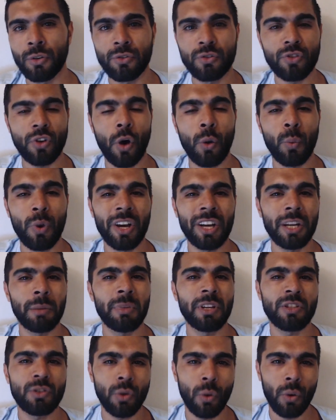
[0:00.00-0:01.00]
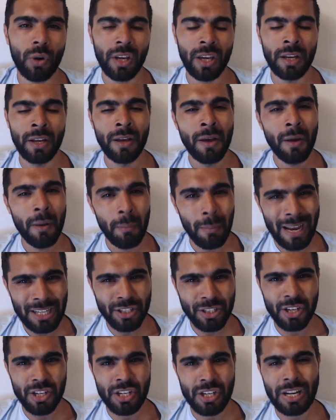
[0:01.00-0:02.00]
So we're going to be talking
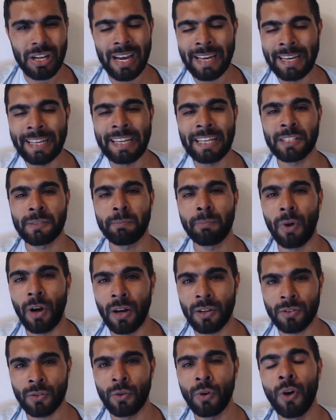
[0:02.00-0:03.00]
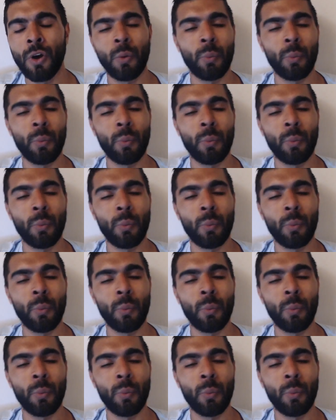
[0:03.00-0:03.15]
Manchester United against Basel.